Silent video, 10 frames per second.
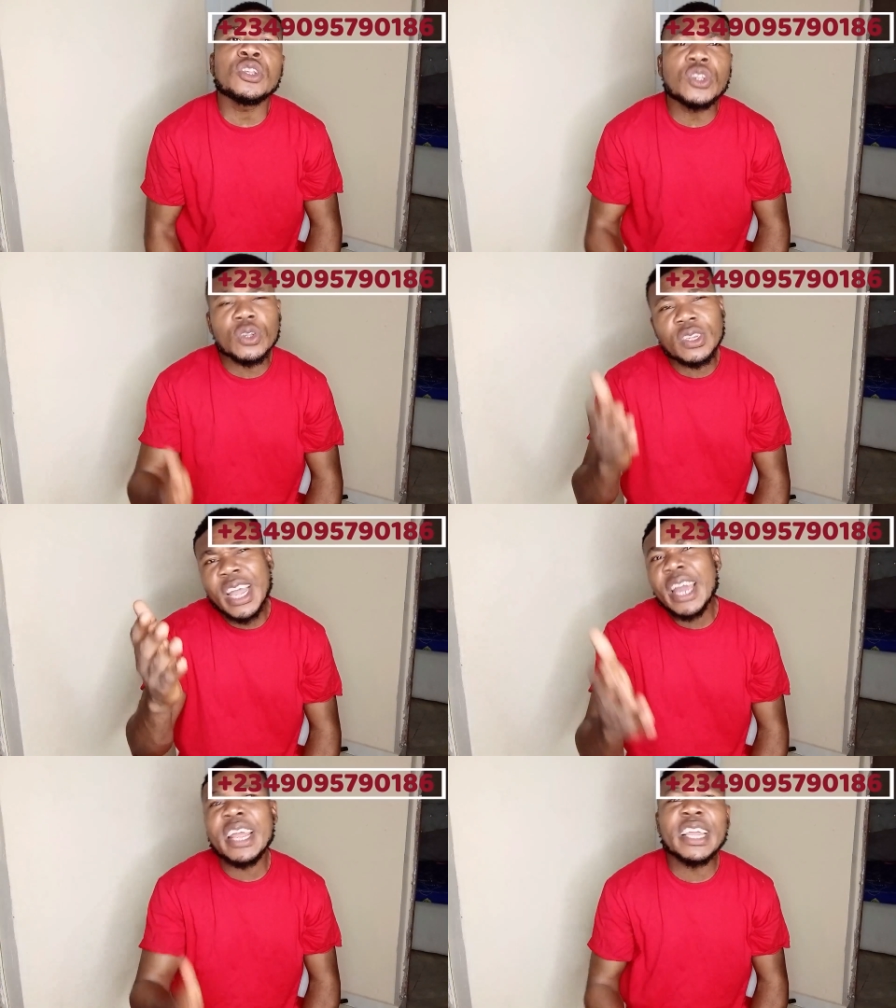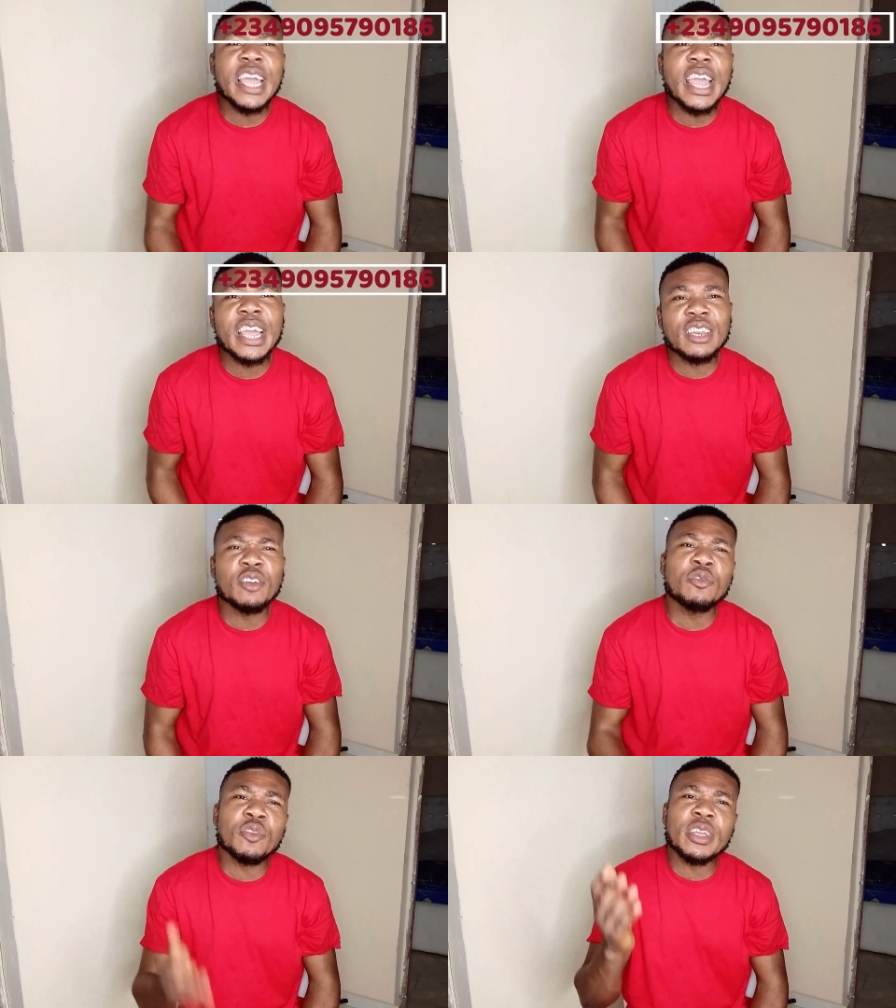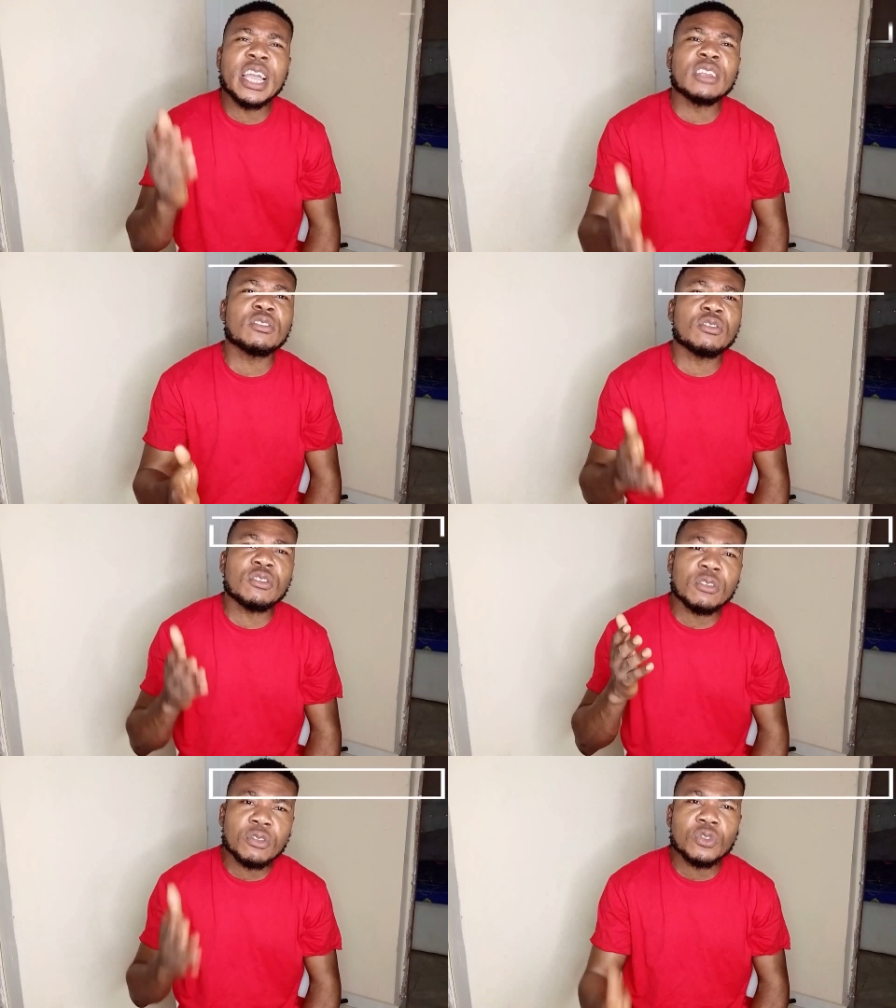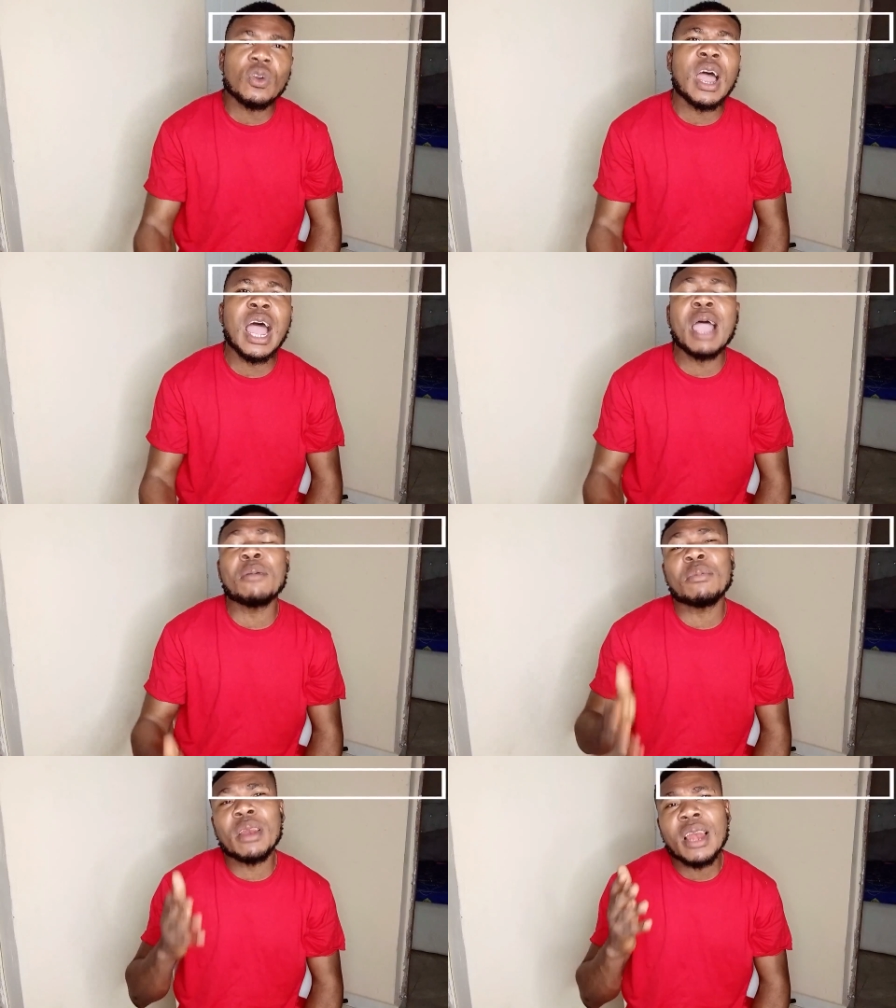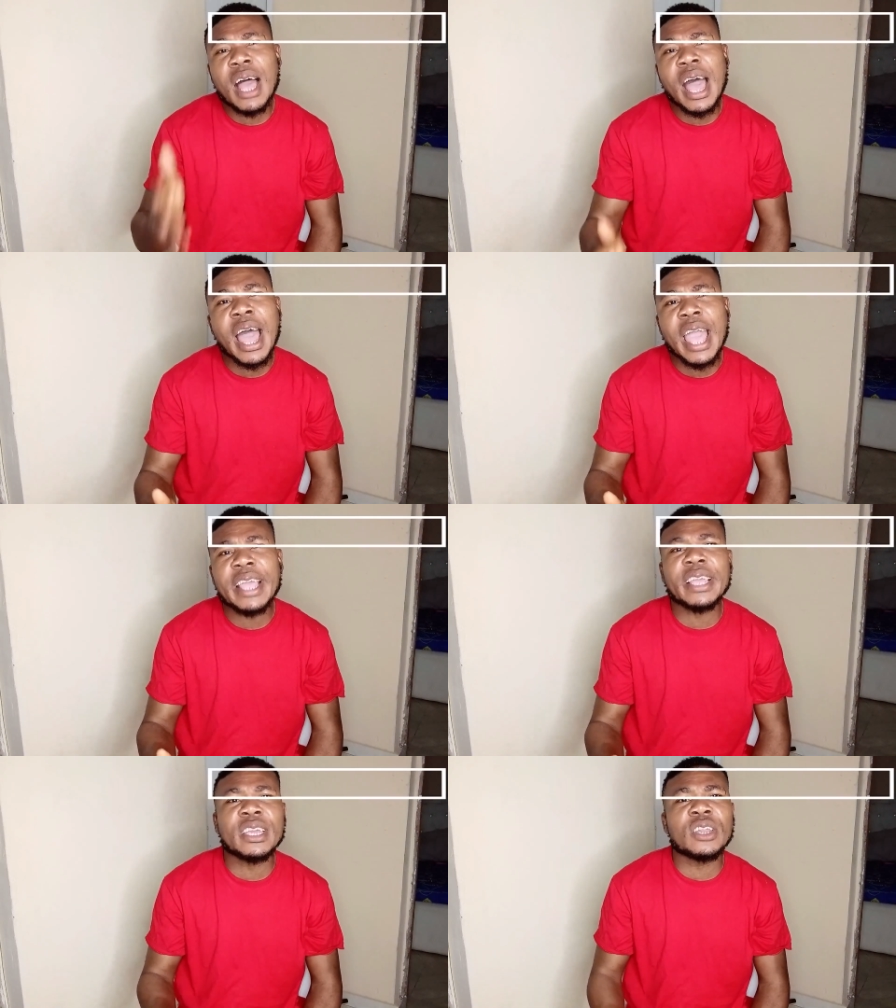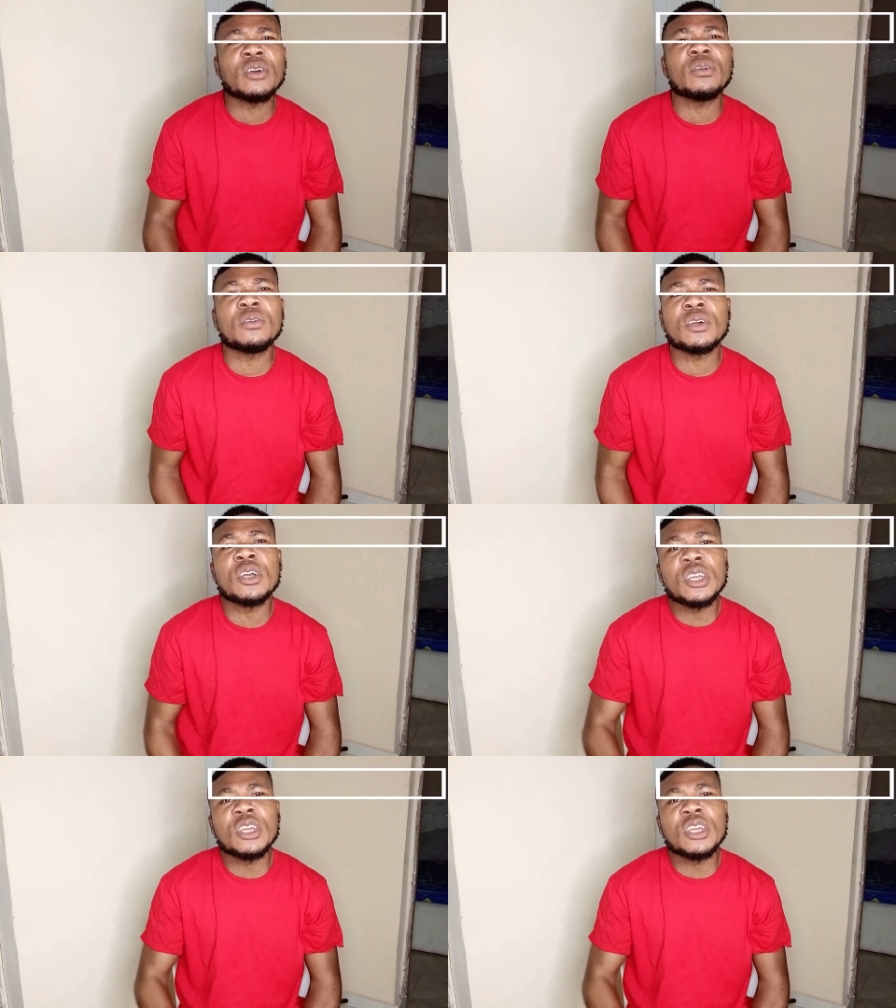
So then again, don't forget to subscribe, like, you know,